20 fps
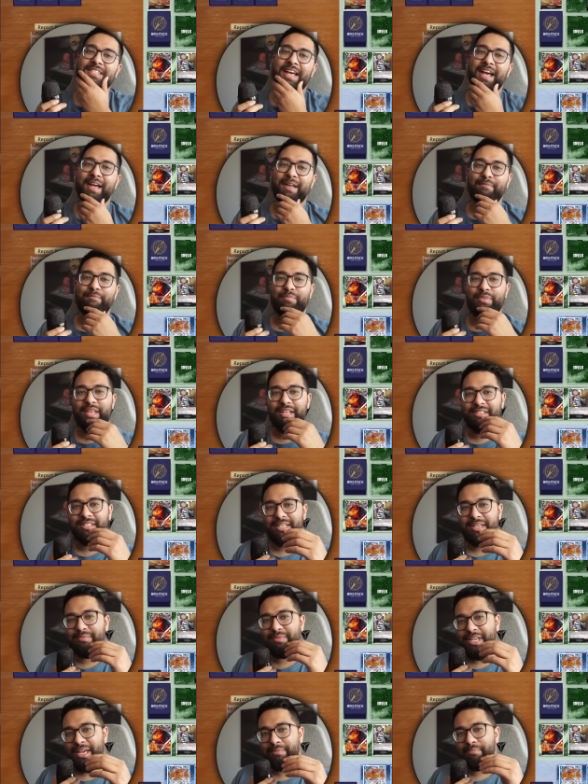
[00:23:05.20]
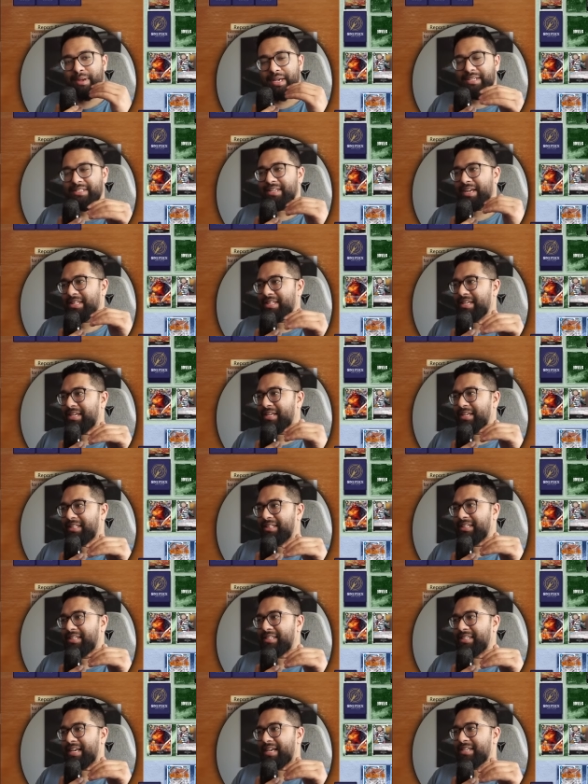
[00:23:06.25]
that it seems like based on the
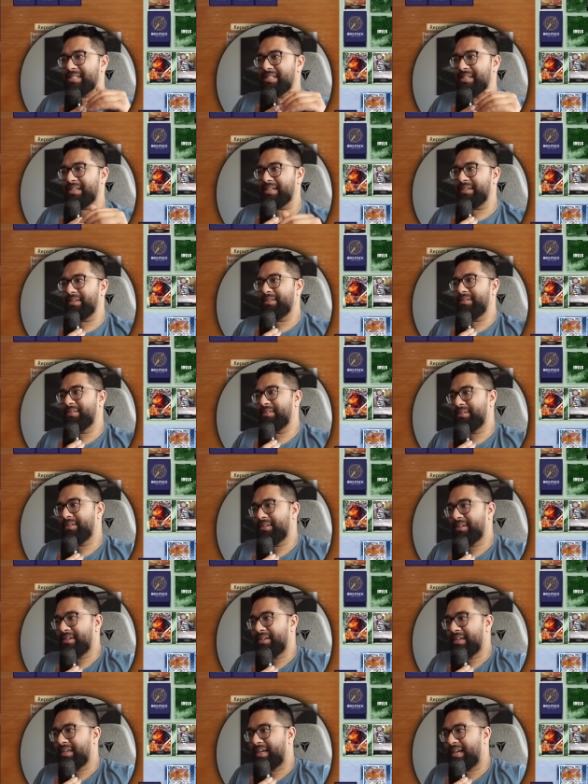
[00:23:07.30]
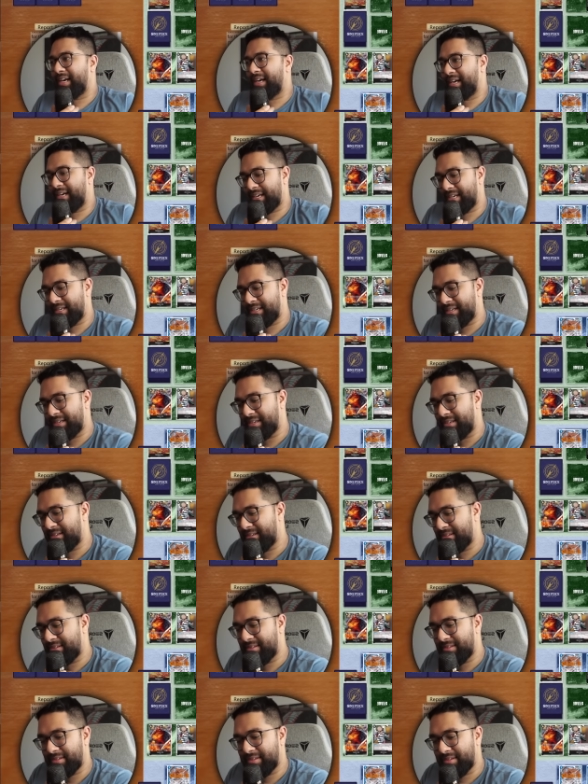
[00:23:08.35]
the text here, uh,
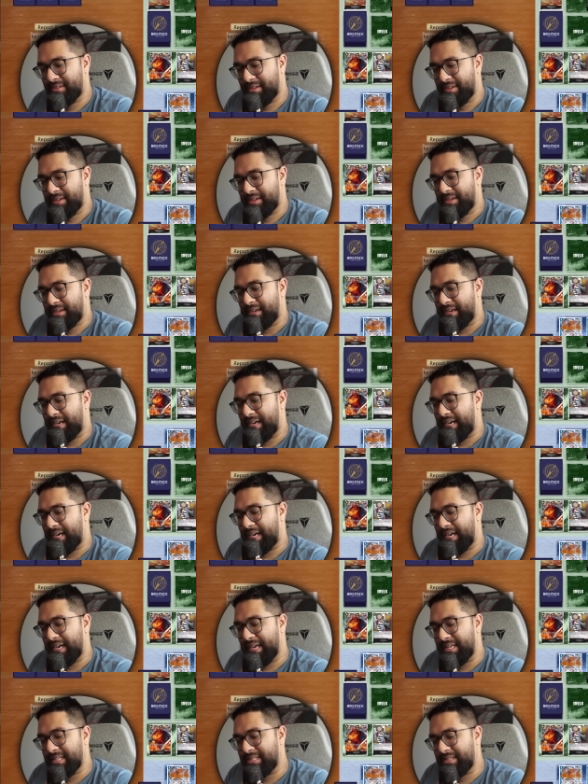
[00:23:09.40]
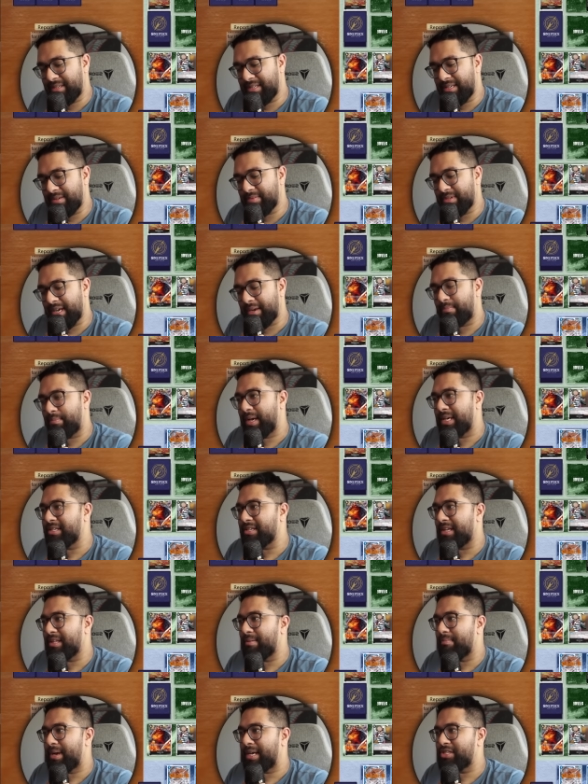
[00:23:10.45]
uh, it seems like based
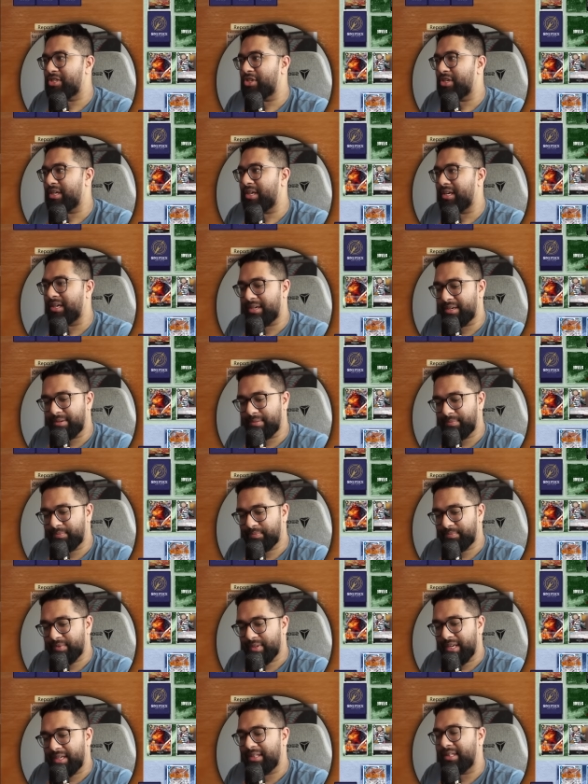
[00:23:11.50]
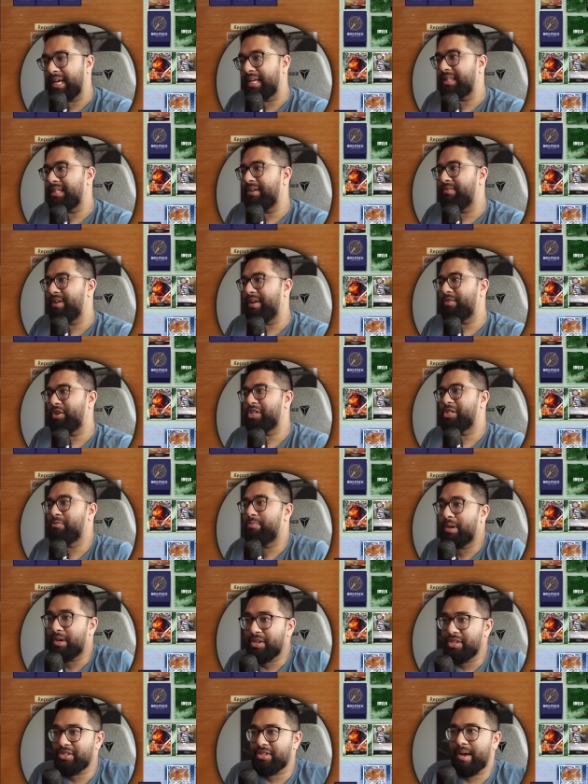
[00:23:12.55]
on the messaging here that they've never
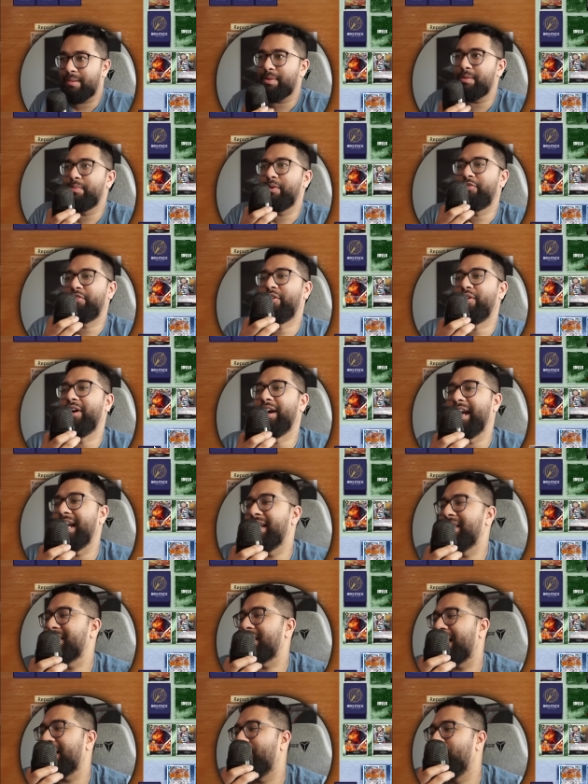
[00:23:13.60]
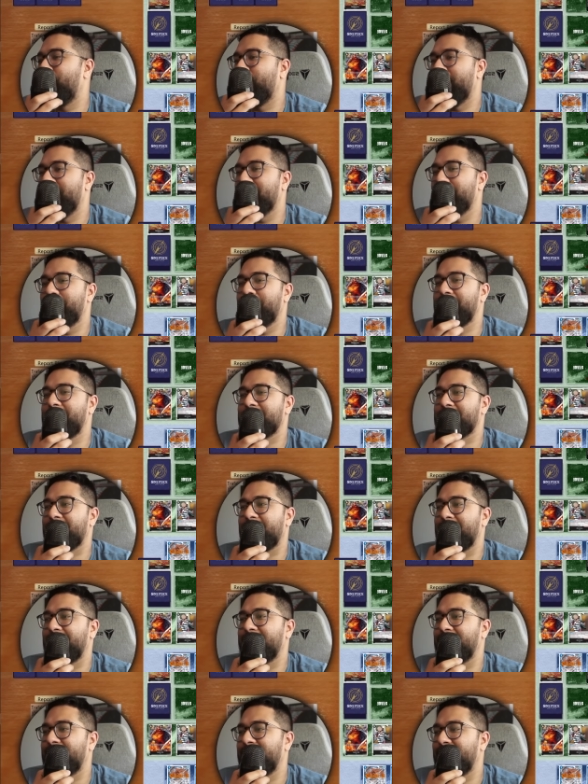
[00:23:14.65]
experienced Nami before, and it's kind of weird because like